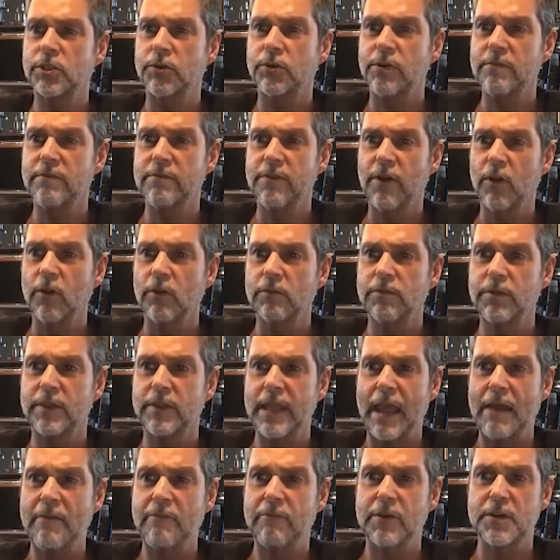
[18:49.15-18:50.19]
are involved for
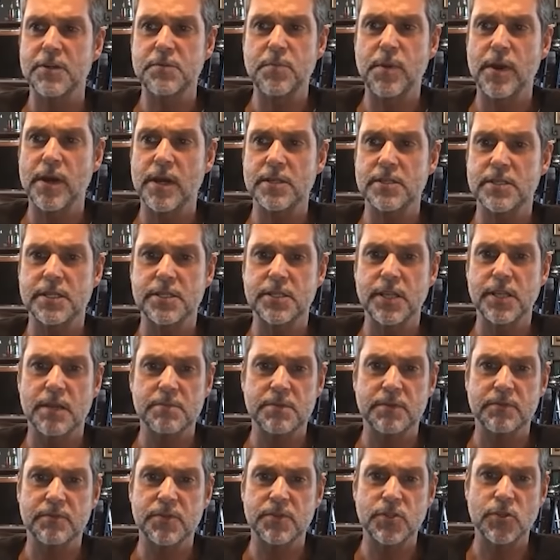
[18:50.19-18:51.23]
the average person in
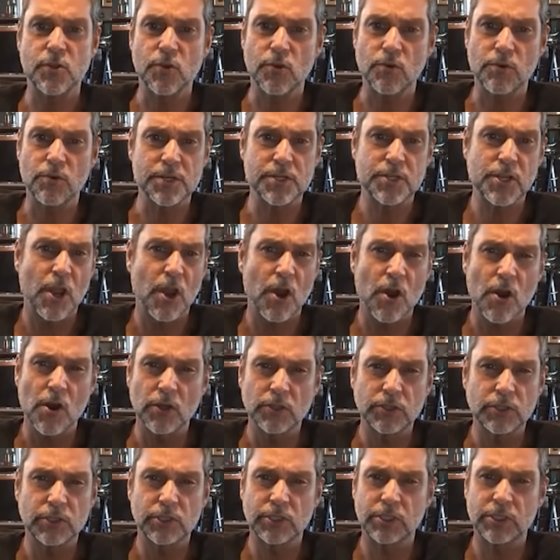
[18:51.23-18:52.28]
terms of storage
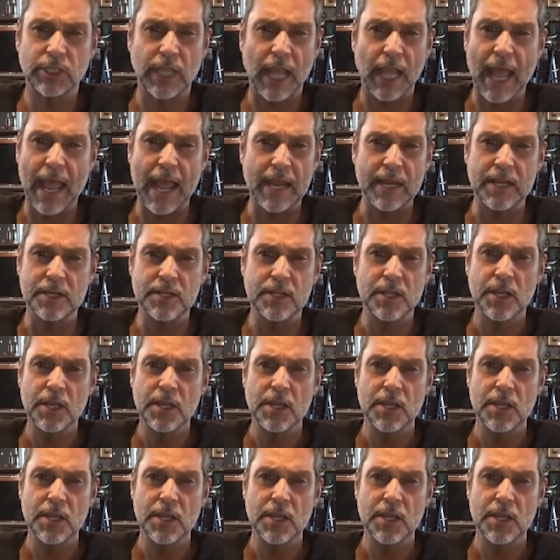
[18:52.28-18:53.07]
costs and,